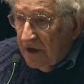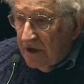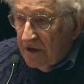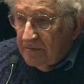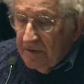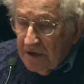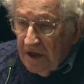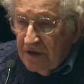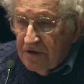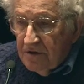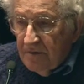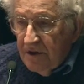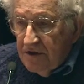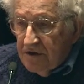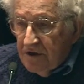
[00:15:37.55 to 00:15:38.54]
out, but that's
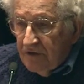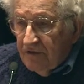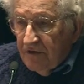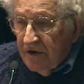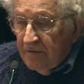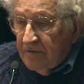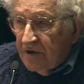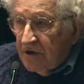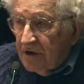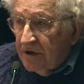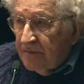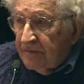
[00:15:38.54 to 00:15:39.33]
the basic framework.